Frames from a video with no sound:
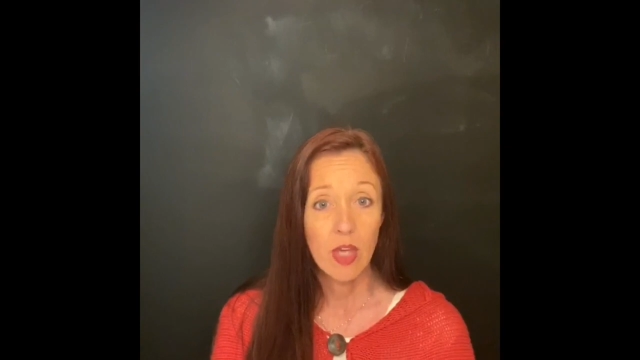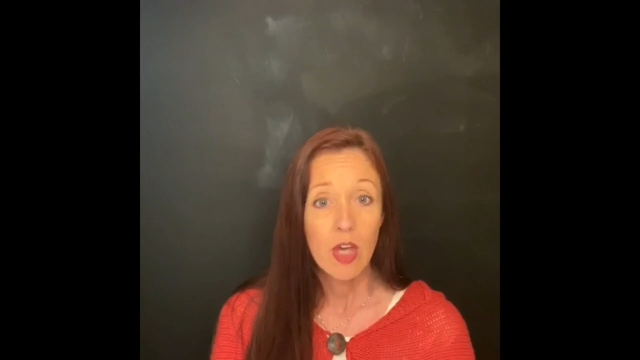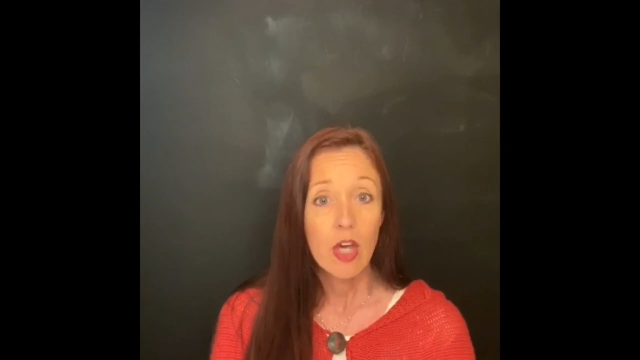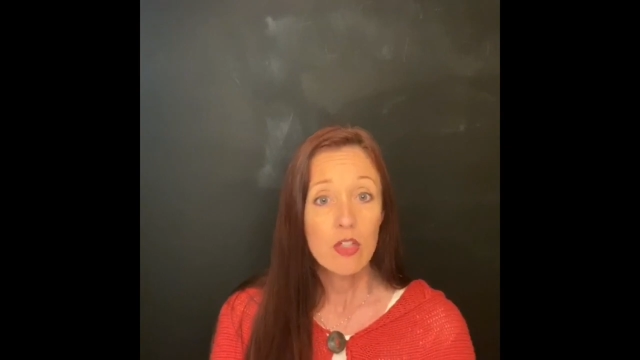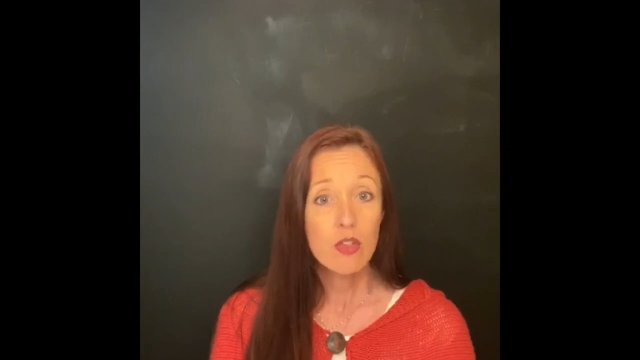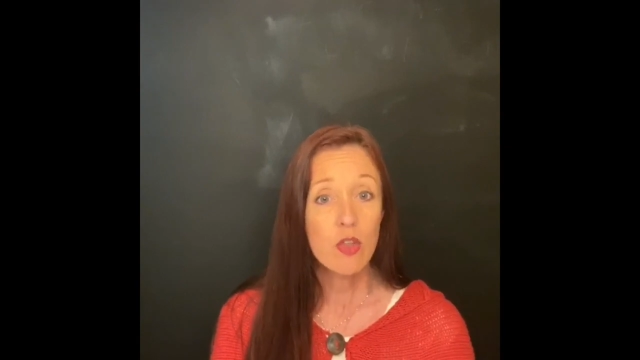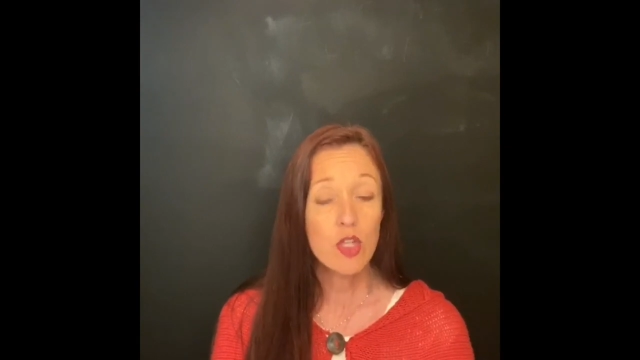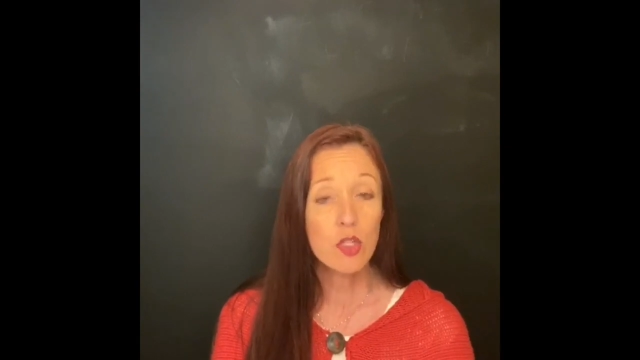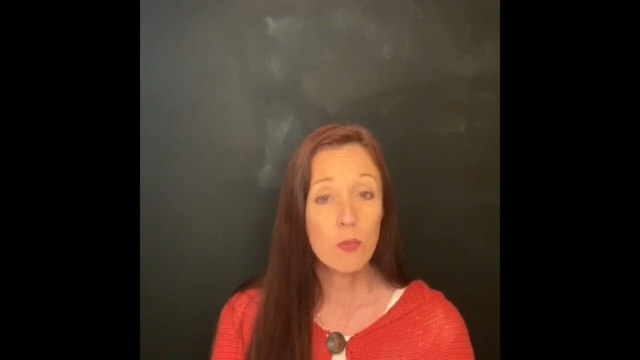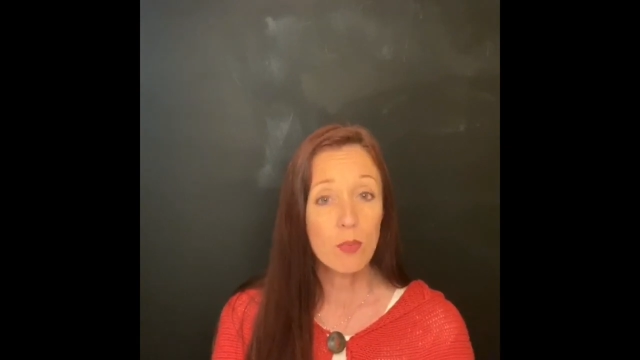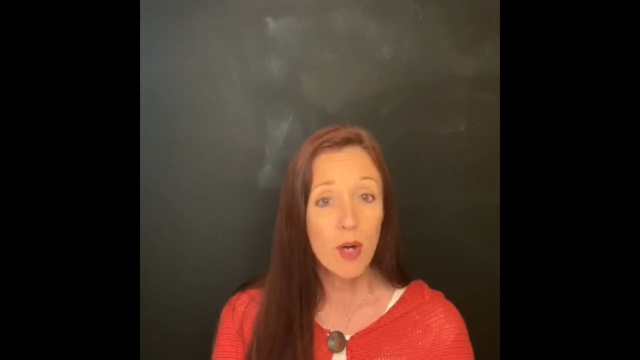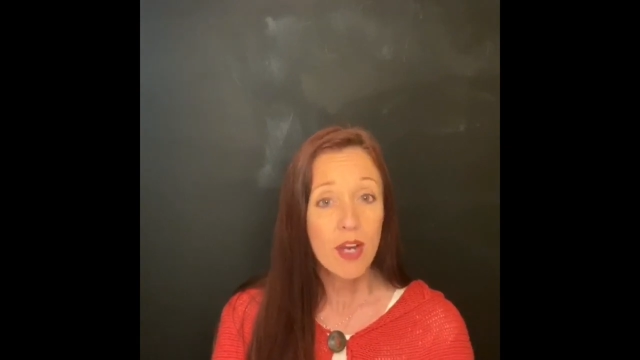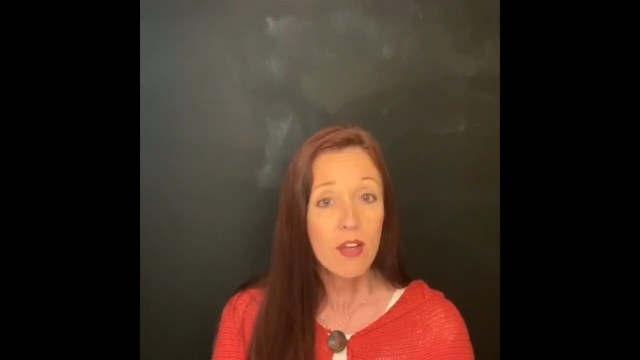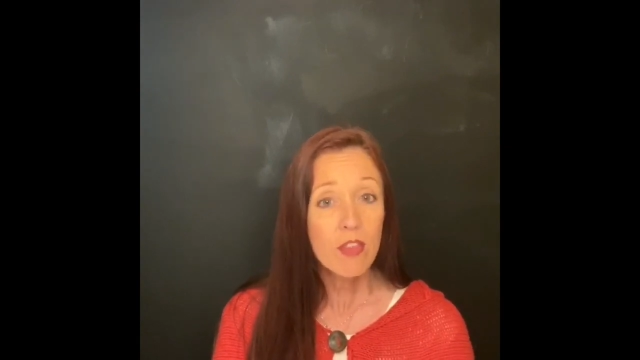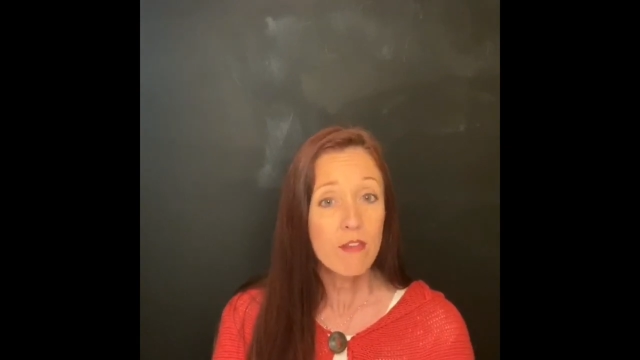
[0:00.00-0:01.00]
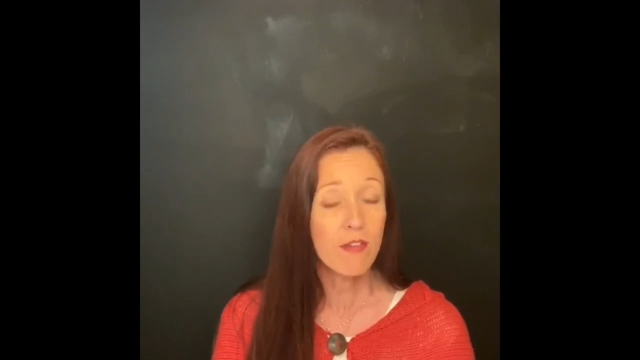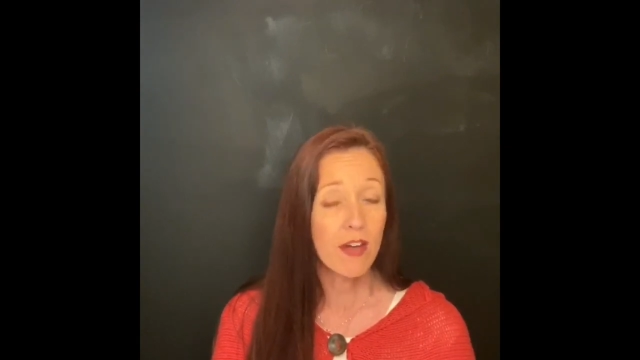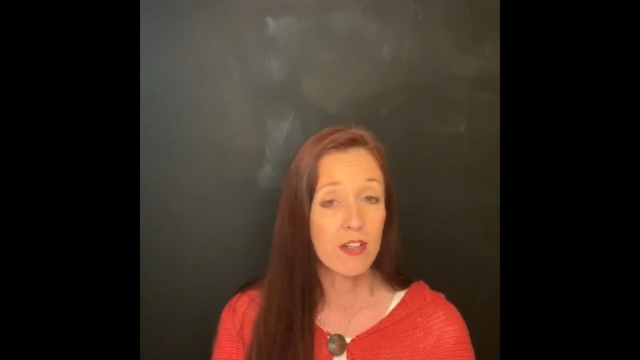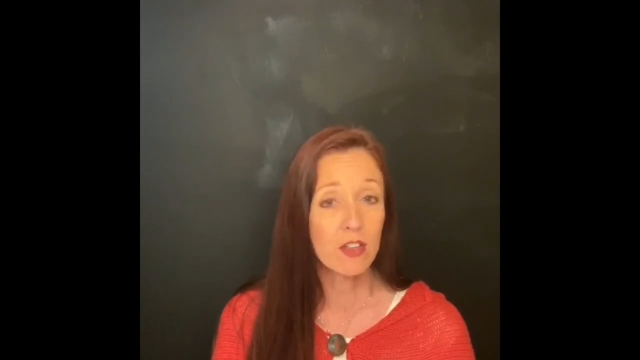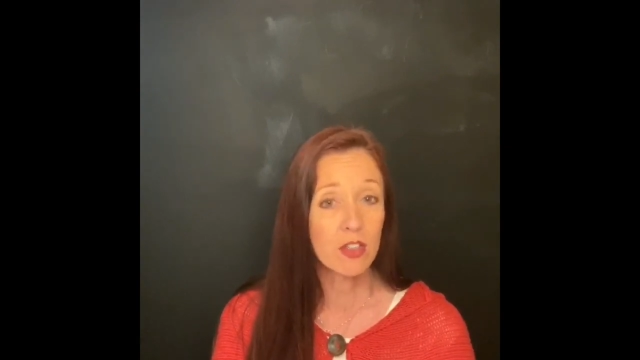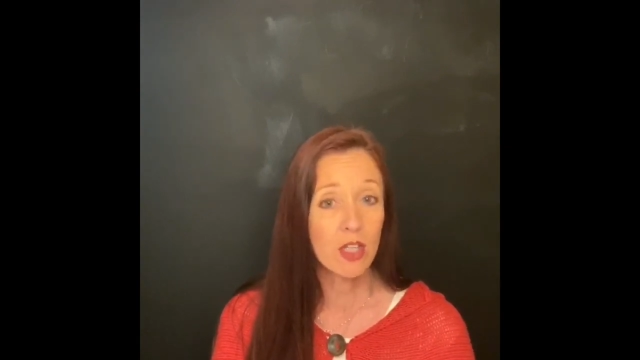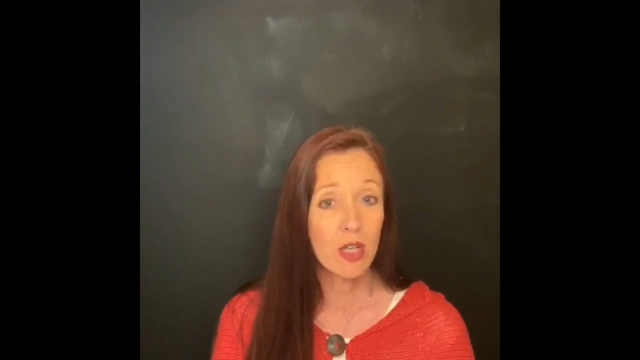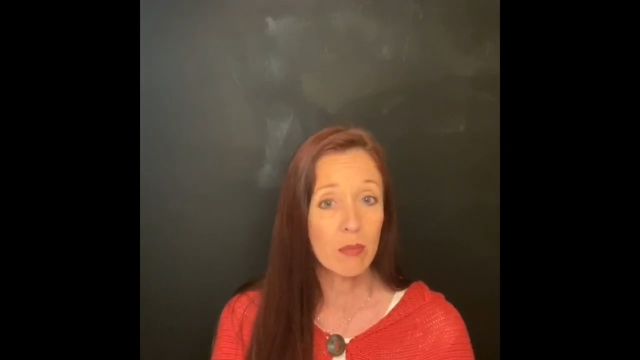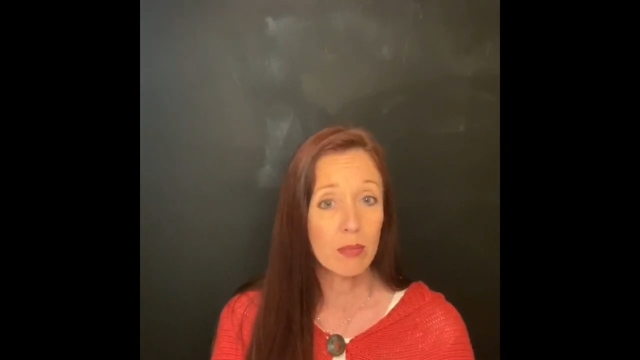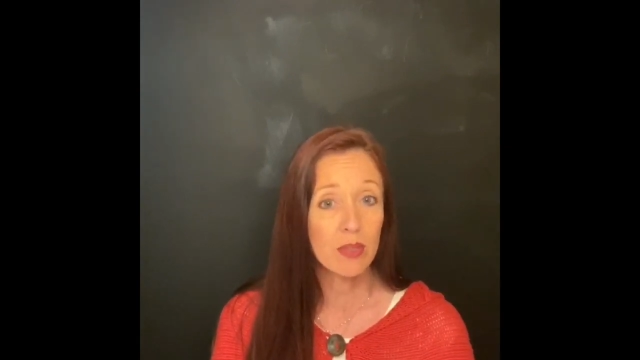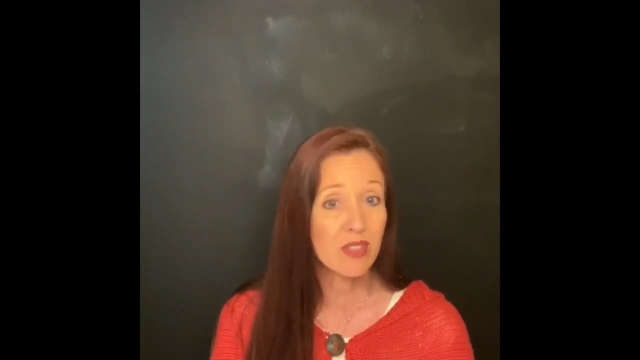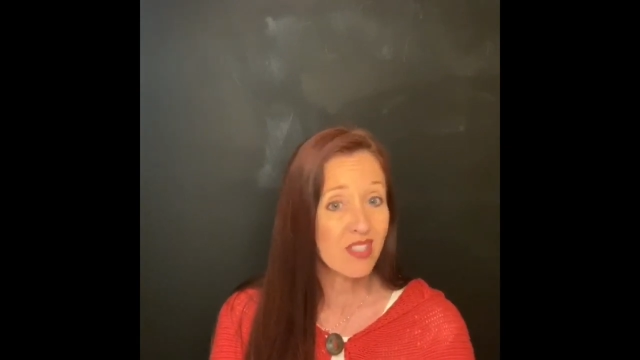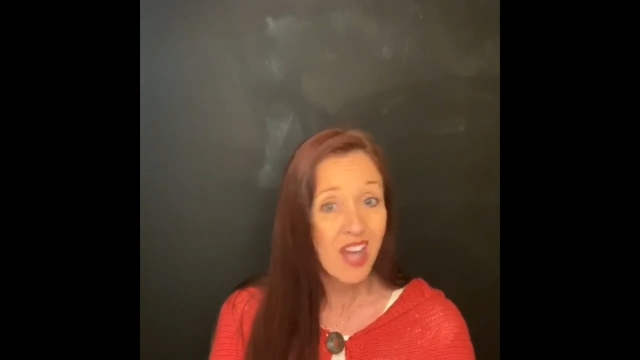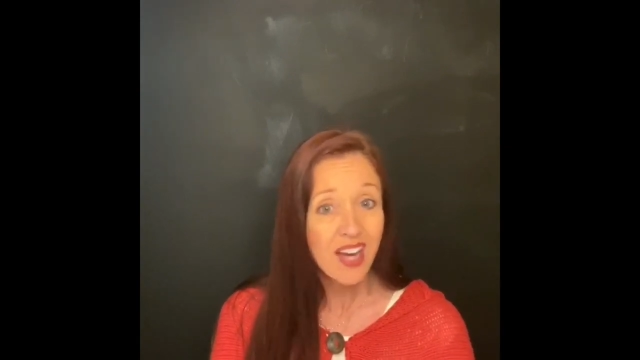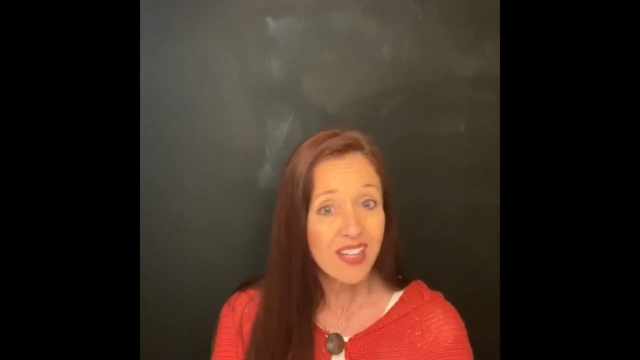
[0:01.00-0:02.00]
So the spray on the Firestop,
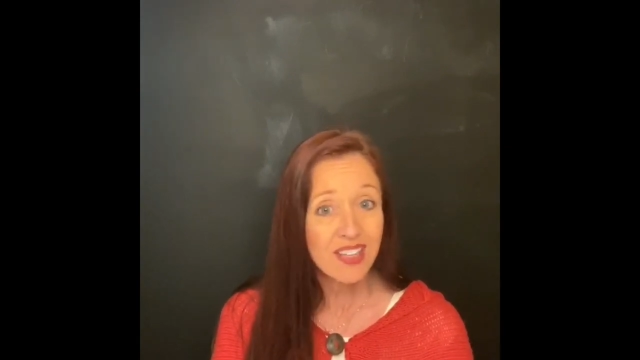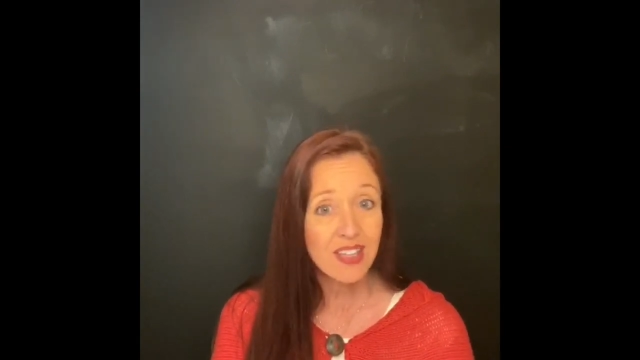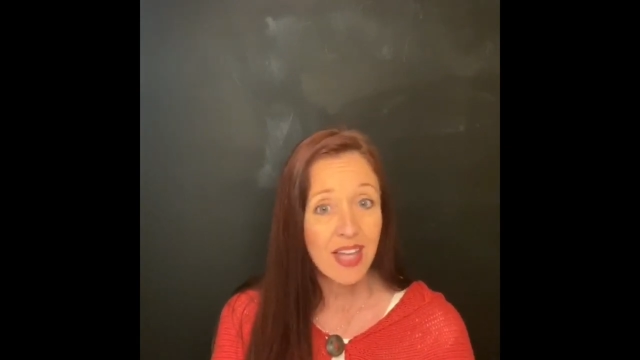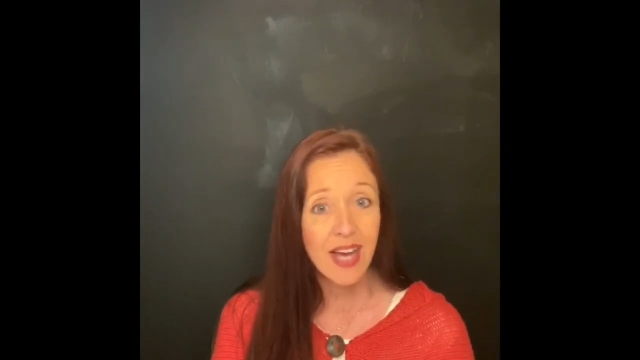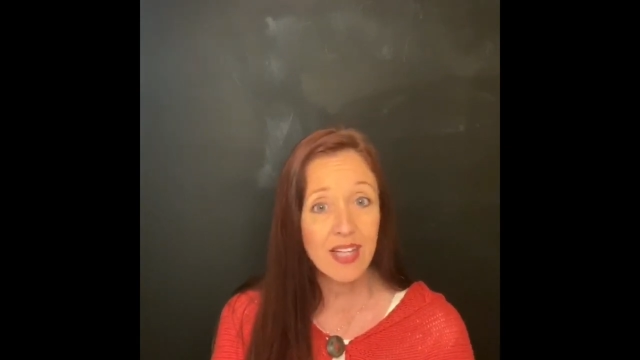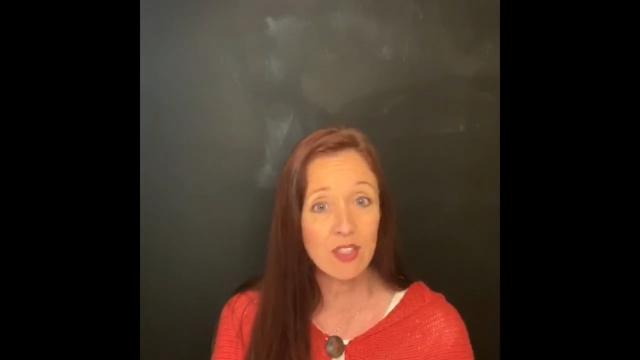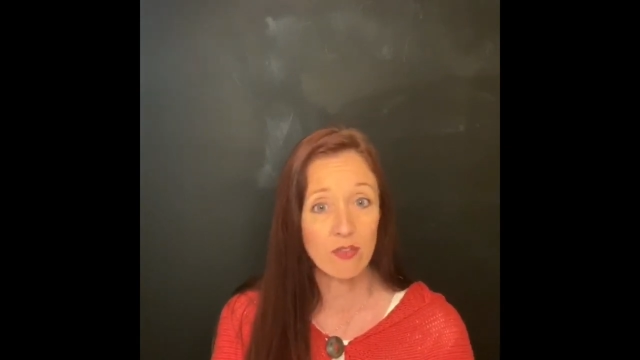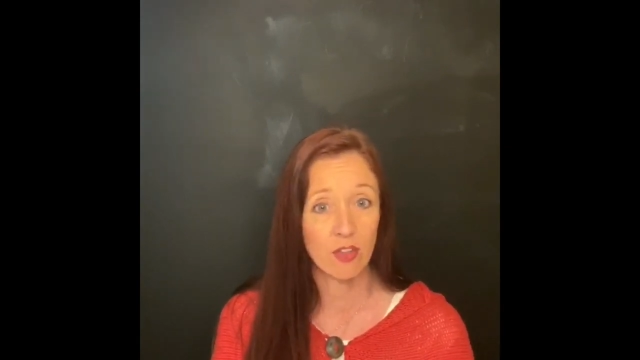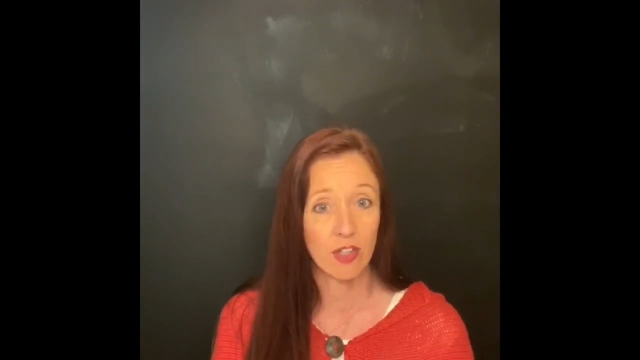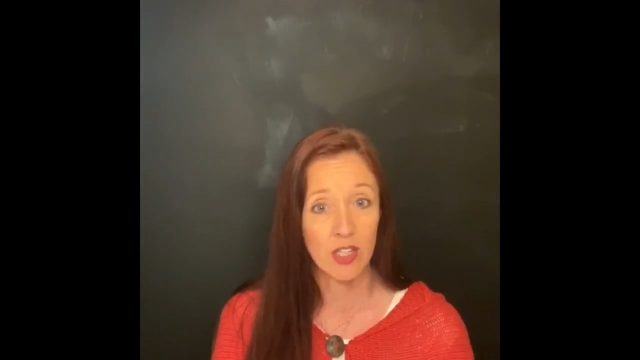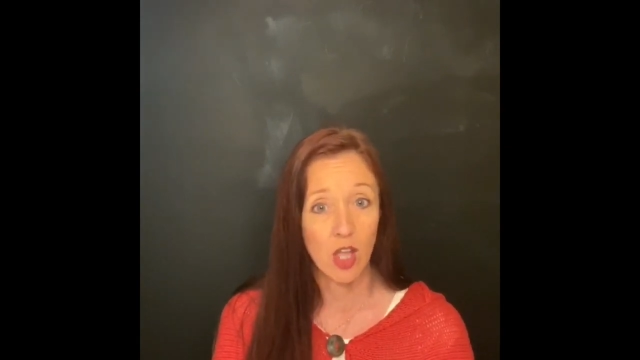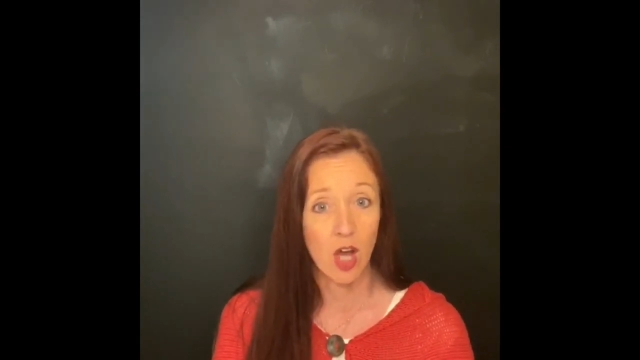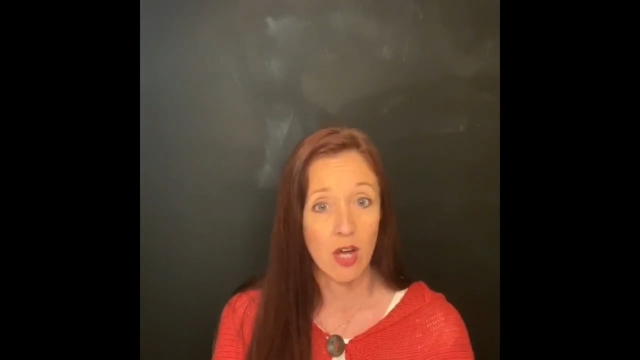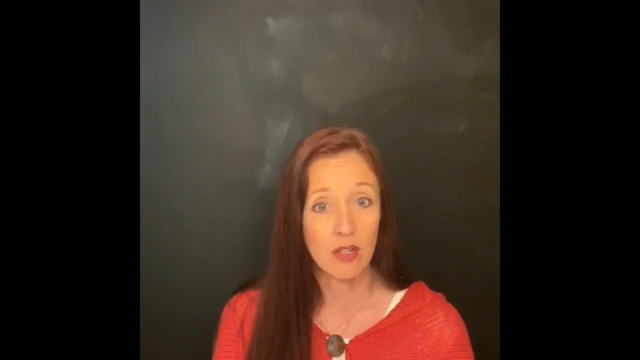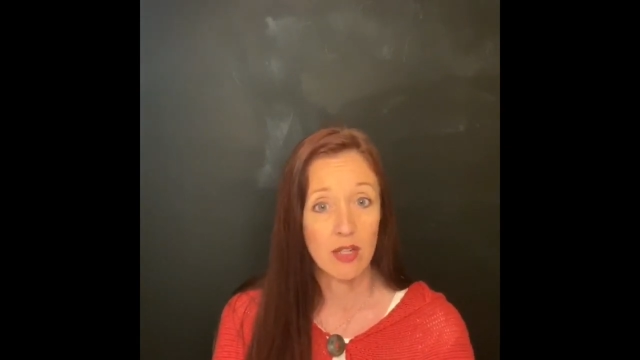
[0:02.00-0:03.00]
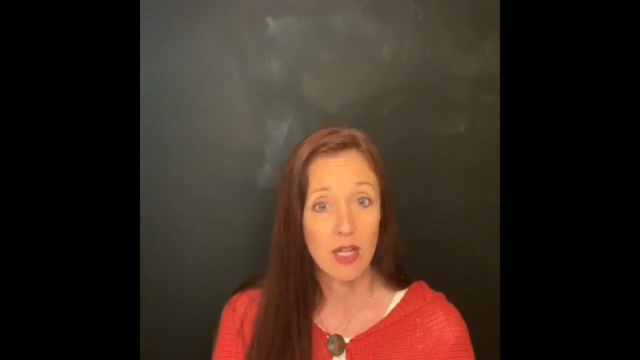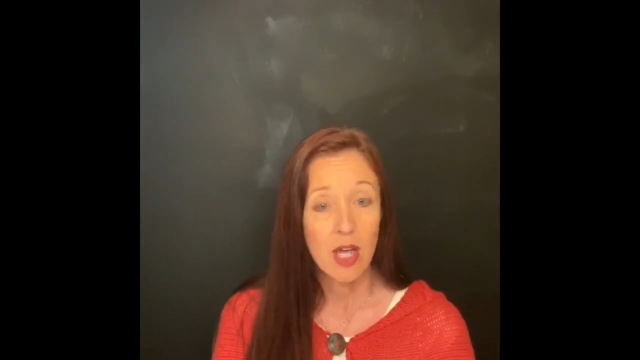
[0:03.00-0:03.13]
it's not going to last very long,